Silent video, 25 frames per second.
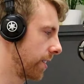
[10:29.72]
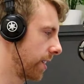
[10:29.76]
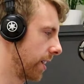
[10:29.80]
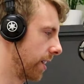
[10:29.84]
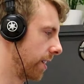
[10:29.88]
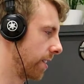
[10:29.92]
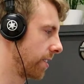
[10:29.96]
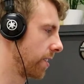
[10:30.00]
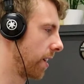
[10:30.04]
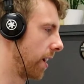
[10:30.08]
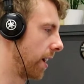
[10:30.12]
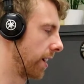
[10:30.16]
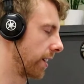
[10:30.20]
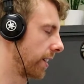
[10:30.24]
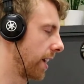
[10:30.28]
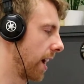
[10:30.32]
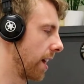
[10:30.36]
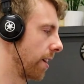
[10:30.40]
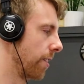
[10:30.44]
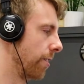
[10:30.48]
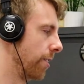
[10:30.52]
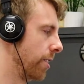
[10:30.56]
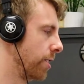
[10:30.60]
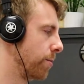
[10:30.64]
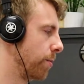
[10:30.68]
see it as high in
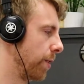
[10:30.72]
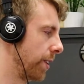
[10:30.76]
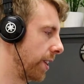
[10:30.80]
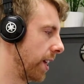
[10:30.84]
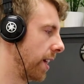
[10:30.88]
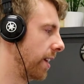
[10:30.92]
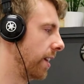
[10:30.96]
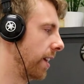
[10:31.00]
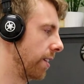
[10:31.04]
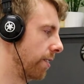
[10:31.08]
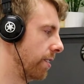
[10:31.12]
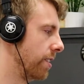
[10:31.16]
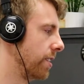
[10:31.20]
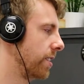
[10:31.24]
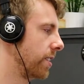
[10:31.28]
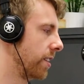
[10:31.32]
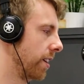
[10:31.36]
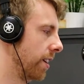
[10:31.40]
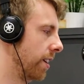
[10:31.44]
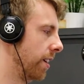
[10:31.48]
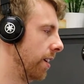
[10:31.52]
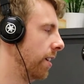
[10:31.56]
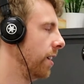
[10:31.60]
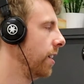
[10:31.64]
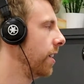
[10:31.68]
calories, but then there is
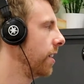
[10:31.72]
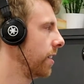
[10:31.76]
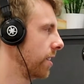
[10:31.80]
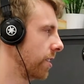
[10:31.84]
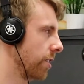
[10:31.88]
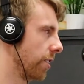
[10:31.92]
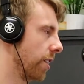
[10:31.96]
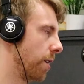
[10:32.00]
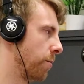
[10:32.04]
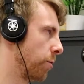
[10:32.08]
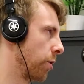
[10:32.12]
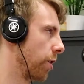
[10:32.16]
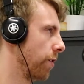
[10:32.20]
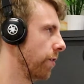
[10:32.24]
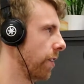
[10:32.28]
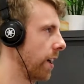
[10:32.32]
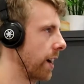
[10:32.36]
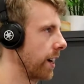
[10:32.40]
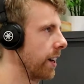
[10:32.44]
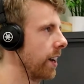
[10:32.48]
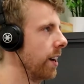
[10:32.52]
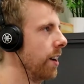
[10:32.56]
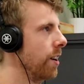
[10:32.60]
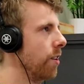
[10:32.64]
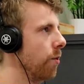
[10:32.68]
the dilemma of
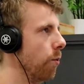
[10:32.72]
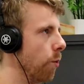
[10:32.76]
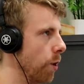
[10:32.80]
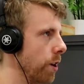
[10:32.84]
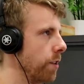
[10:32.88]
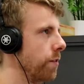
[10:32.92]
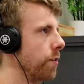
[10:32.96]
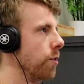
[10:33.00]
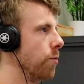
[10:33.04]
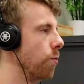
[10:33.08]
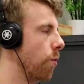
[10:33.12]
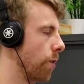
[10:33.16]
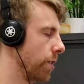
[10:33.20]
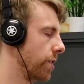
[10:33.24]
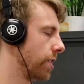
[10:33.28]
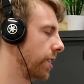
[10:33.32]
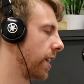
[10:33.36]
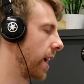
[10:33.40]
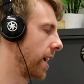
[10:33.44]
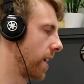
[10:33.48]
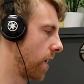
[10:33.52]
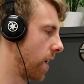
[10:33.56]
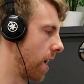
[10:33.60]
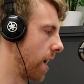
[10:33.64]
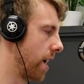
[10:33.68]
like, what if you wanted
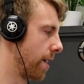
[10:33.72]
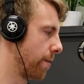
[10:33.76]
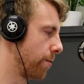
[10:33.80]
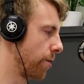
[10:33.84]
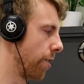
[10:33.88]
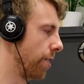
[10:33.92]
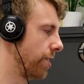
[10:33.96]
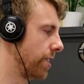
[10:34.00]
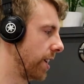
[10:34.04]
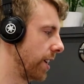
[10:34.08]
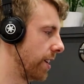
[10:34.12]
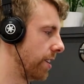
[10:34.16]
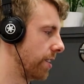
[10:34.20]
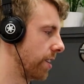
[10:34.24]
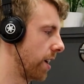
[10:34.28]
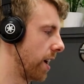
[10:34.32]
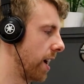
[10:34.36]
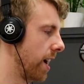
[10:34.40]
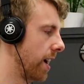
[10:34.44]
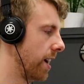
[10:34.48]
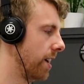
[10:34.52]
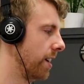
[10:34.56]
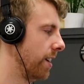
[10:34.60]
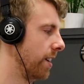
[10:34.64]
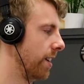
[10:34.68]
a higher protein
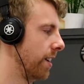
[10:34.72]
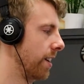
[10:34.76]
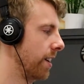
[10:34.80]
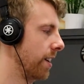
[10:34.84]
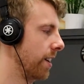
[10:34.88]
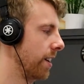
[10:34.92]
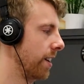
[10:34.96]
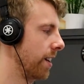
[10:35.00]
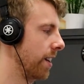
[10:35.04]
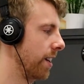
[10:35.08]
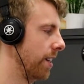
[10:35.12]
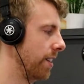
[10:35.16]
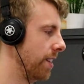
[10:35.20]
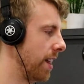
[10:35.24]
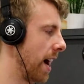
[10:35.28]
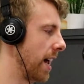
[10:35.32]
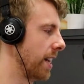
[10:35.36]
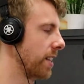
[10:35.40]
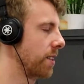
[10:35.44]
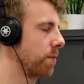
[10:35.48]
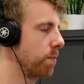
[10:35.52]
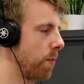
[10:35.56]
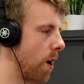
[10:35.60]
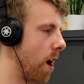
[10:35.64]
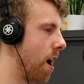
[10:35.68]
diet?
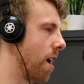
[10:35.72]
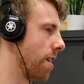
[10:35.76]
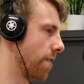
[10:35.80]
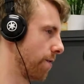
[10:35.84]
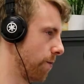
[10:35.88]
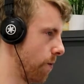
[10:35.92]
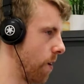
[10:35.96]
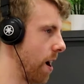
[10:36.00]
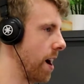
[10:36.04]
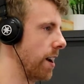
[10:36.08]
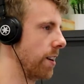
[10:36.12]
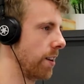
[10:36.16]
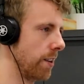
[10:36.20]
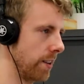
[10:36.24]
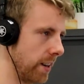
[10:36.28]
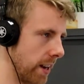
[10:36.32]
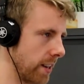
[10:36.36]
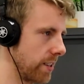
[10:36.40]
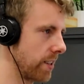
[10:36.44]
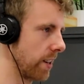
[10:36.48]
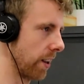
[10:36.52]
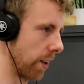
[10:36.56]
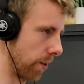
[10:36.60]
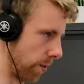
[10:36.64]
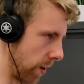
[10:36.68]
That's part of why I don't
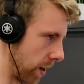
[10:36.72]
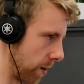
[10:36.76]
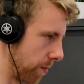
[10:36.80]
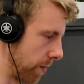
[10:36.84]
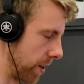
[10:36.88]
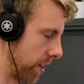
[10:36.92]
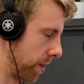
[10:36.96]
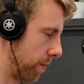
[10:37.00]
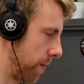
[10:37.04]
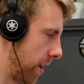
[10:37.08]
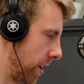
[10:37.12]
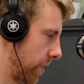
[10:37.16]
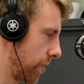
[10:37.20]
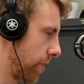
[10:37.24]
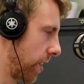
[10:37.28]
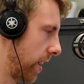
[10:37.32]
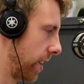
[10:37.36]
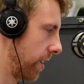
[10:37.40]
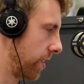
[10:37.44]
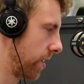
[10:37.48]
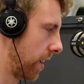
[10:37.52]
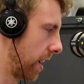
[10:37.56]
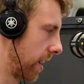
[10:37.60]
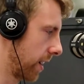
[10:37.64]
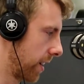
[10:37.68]
necessarily recommend the
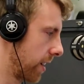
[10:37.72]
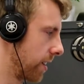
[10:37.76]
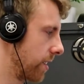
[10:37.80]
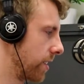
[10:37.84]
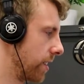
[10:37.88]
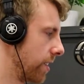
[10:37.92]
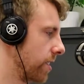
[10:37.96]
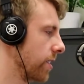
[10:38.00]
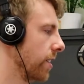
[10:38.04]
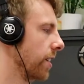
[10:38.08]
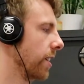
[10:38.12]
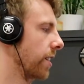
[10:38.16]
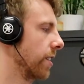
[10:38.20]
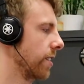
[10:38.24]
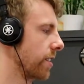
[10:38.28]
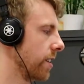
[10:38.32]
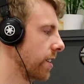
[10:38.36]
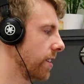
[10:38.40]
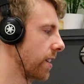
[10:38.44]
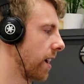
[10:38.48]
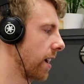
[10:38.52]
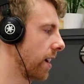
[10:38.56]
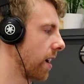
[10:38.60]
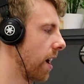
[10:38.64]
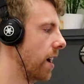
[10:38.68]
Mediterranean diet consistently, because
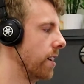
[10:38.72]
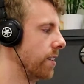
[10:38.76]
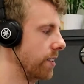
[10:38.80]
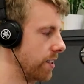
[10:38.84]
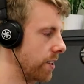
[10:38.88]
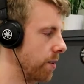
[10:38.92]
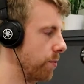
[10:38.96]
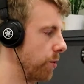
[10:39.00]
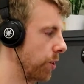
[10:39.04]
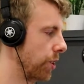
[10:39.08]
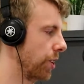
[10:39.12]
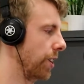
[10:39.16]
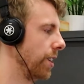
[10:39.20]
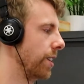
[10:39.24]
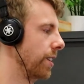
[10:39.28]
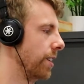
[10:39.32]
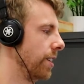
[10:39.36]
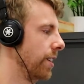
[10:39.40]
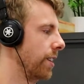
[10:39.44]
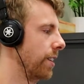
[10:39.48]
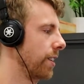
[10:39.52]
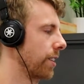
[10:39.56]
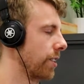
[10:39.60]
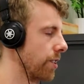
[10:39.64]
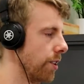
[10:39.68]
it's like I typically
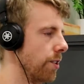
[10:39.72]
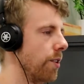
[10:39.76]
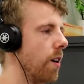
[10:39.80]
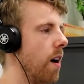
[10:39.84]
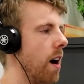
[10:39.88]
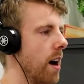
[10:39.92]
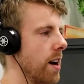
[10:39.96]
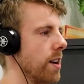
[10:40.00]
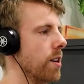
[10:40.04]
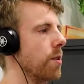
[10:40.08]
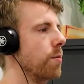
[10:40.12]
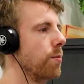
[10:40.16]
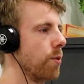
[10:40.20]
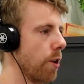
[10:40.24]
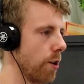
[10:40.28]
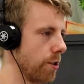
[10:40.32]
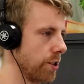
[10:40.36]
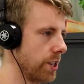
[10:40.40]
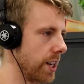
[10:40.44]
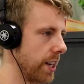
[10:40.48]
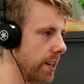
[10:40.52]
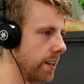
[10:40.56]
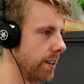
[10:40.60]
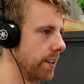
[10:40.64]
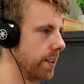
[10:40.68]
go higher
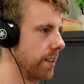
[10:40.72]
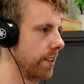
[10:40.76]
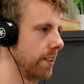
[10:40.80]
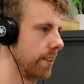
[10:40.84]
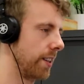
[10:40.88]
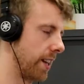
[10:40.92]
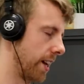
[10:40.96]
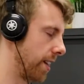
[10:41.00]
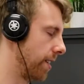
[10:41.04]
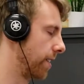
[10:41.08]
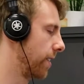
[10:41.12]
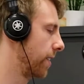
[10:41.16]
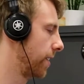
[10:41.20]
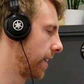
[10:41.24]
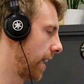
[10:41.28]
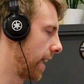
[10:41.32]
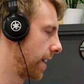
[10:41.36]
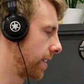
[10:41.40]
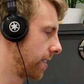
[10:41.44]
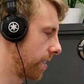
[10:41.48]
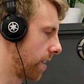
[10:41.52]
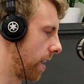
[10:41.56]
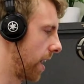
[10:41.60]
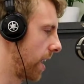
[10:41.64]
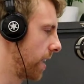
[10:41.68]
protein than
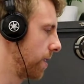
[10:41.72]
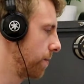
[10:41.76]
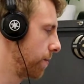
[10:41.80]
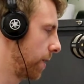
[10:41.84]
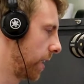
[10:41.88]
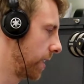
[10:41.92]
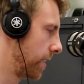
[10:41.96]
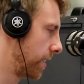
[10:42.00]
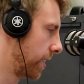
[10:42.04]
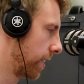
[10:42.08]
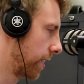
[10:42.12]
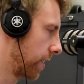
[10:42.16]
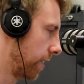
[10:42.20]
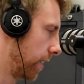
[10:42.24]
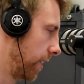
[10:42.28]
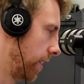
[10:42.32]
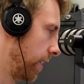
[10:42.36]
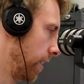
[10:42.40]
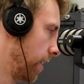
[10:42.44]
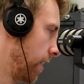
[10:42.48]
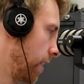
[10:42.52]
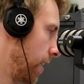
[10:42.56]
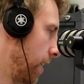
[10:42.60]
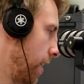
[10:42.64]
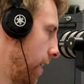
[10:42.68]
that diet,
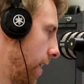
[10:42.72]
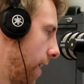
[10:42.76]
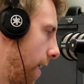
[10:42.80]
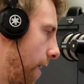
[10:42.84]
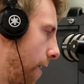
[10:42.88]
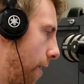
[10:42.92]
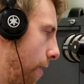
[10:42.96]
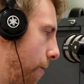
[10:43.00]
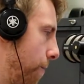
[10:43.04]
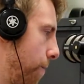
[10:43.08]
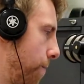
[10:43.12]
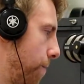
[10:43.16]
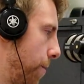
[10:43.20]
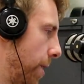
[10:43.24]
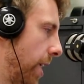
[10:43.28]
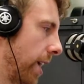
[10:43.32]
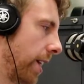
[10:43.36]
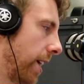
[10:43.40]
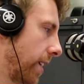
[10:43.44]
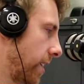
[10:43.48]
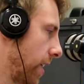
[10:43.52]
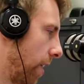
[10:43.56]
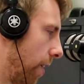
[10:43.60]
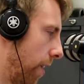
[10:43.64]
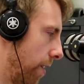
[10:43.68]
basically. But yeah,
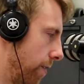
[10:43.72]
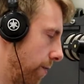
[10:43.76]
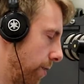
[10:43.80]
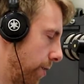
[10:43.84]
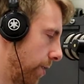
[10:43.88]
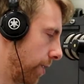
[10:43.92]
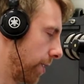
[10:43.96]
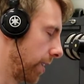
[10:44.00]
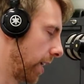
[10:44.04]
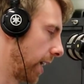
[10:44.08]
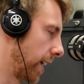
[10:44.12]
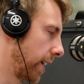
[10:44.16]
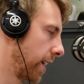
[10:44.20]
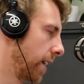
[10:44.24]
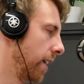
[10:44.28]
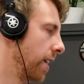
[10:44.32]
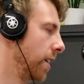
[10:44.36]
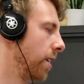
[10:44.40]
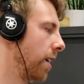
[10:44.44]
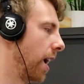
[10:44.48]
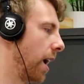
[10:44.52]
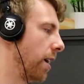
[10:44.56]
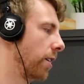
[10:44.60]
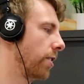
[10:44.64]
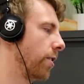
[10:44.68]
that's how I'd view it. Like,
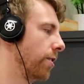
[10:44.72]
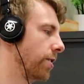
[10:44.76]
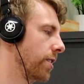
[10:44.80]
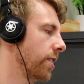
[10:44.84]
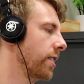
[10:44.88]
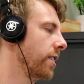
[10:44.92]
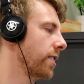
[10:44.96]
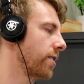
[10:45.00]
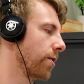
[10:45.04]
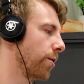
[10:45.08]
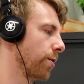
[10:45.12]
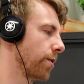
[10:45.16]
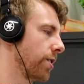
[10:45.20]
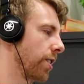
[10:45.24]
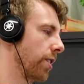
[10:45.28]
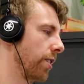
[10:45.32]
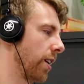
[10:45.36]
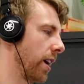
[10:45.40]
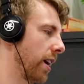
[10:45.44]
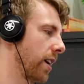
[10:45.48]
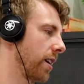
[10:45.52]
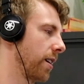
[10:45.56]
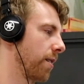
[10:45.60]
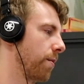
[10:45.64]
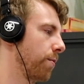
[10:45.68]
and because it is also
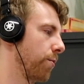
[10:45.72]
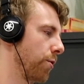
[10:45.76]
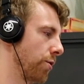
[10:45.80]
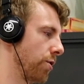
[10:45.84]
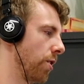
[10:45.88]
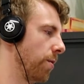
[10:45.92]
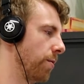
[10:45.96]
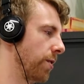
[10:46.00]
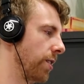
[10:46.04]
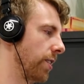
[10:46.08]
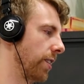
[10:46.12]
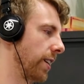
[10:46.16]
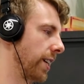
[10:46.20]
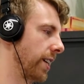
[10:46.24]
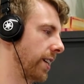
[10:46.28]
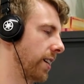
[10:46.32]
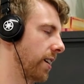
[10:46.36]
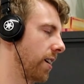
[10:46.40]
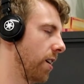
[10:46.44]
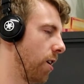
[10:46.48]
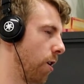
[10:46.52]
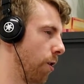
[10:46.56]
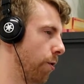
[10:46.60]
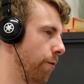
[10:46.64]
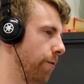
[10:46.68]
like
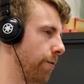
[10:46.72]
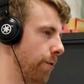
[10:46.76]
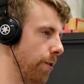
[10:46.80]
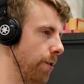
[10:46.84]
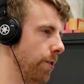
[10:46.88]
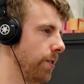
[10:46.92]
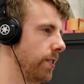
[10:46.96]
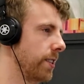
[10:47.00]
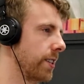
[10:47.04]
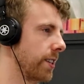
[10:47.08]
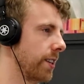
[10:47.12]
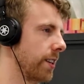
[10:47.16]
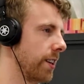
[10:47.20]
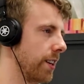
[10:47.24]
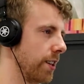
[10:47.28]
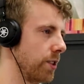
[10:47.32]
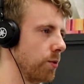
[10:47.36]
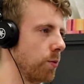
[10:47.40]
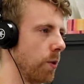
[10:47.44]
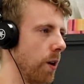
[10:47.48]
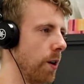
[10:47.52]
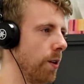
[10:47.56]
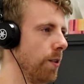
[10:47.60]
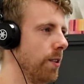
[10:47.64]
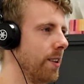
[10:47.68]
predominantly whole foods
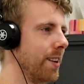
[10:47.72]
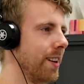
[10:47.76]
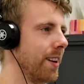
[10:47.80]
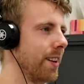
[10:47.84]
as well.